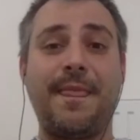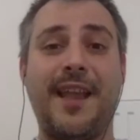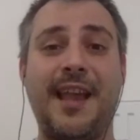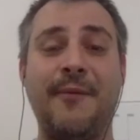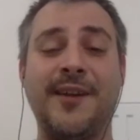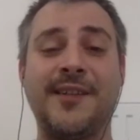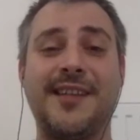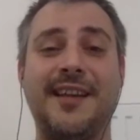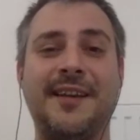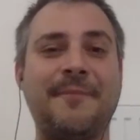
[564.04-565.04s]
It
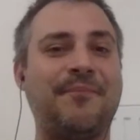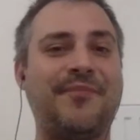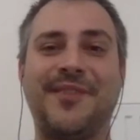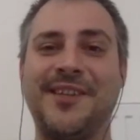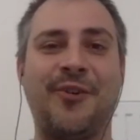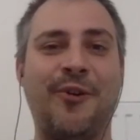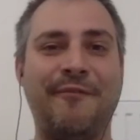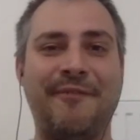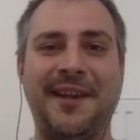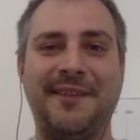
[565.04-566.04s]
was, this whole
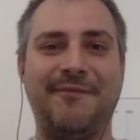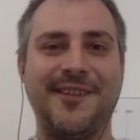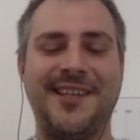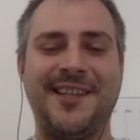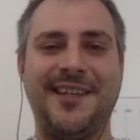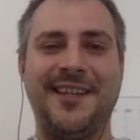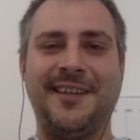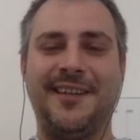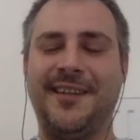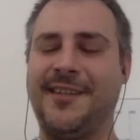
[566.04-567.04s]
thing was in
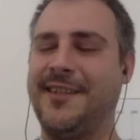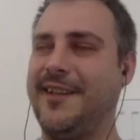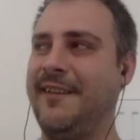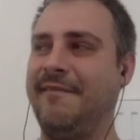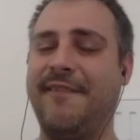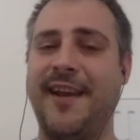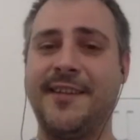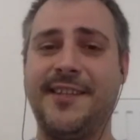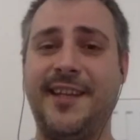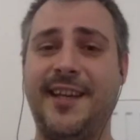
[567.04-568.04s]
its
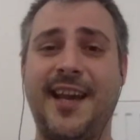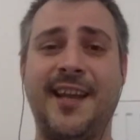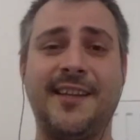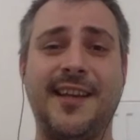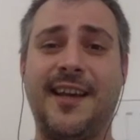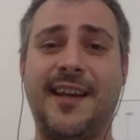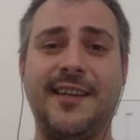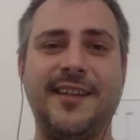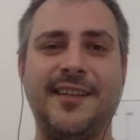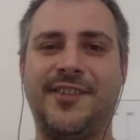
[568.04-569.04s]
infancy, and
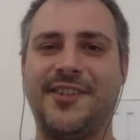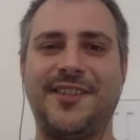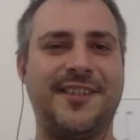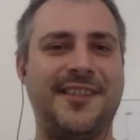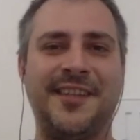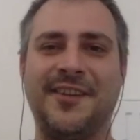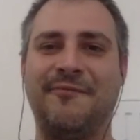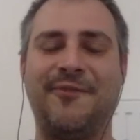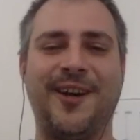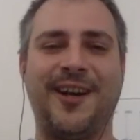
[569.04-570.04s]
it just
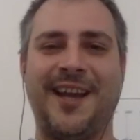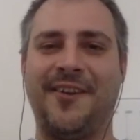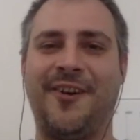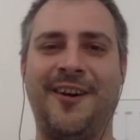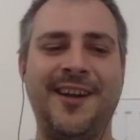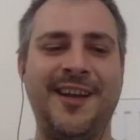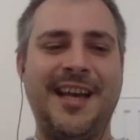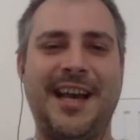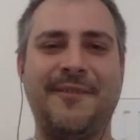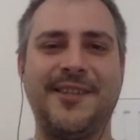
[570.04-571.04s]
didn't work at all.
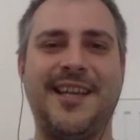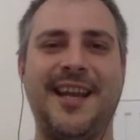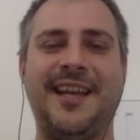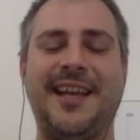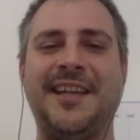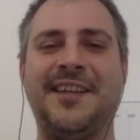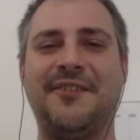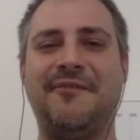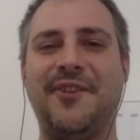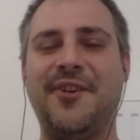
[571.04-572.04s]
I was getting
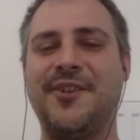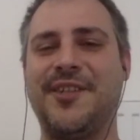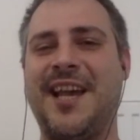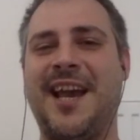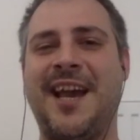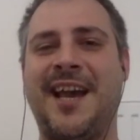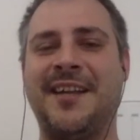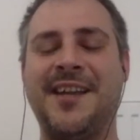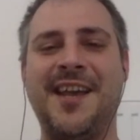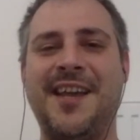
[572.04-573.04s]
interviews,
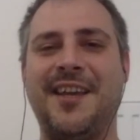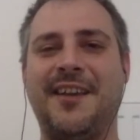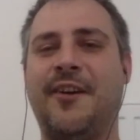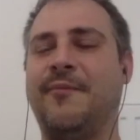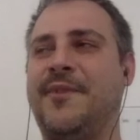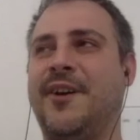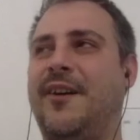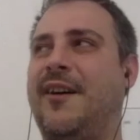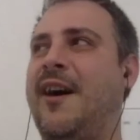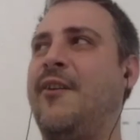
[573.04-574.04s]
and the
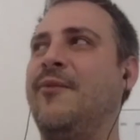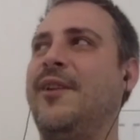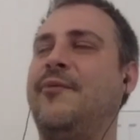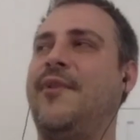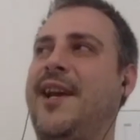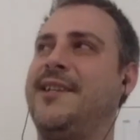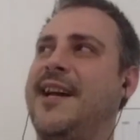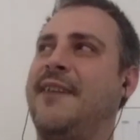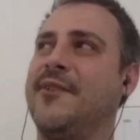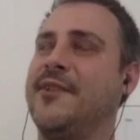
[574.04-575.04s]
hourly rates
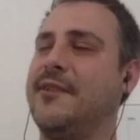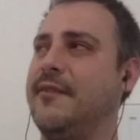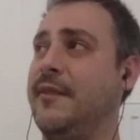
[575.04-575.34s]
I was